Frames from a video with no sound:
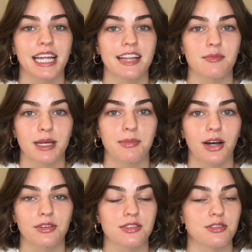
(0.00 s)
getting the big
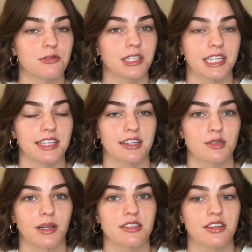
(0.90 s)
bottles because they're really not that
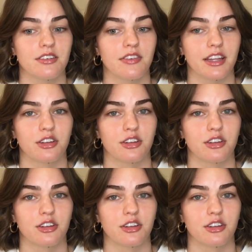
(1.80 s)
expensive.